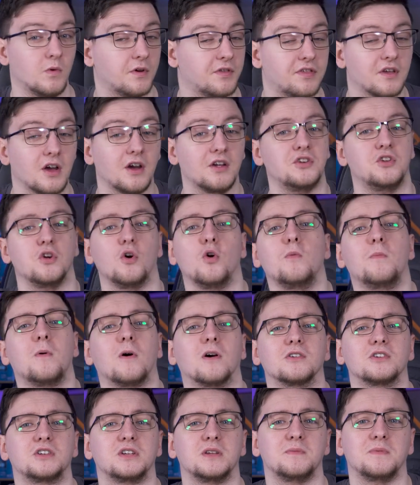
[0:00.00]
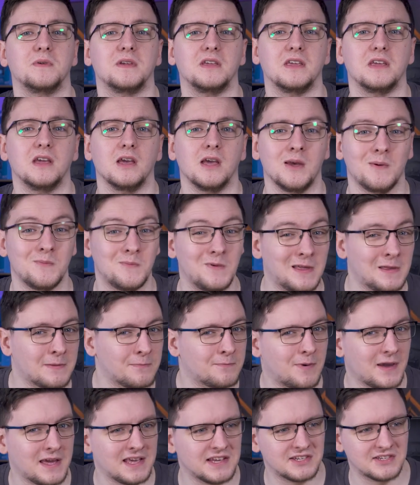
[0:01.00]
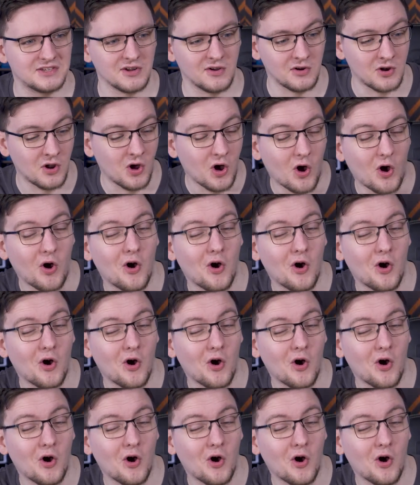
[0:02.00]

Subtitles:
with AdobeRGB being based on